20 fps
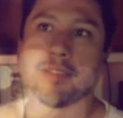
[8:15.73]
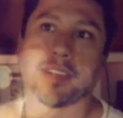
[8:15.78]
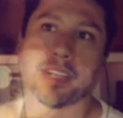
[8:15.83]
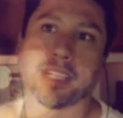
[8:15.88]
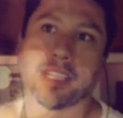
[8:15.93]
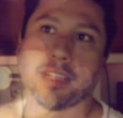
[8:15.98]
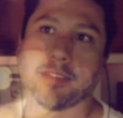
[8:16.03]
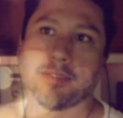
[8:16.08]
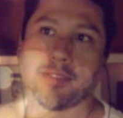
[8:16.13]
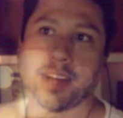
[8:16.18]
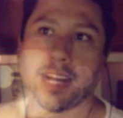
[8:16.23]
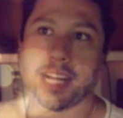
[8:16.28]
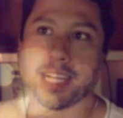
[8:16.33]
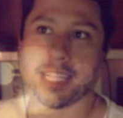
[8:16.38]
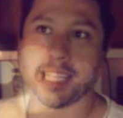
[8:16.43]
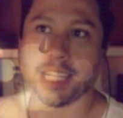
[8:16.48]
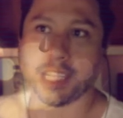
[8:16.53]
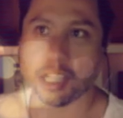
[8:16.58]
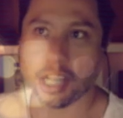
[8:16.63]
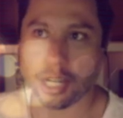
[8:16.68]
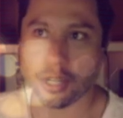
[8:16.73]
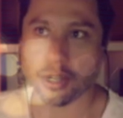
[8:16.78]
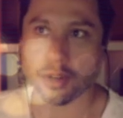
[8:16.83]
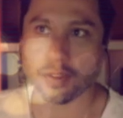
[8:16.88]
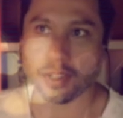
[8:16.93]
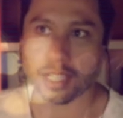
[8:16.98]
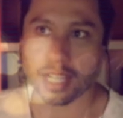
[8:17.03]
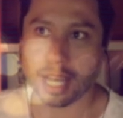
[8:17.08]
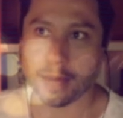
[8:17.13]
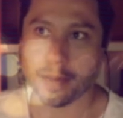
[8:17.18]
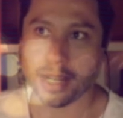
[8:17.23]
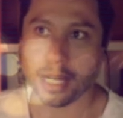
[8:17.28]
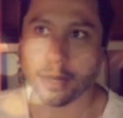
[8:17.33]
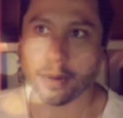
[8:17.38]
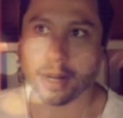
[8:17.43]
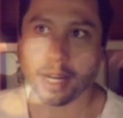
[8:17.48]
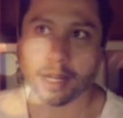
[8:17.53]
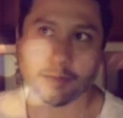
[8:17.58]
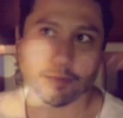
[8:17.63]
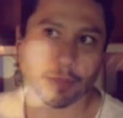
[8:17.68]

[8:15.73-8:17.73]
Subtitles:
let your boundaries be crossed.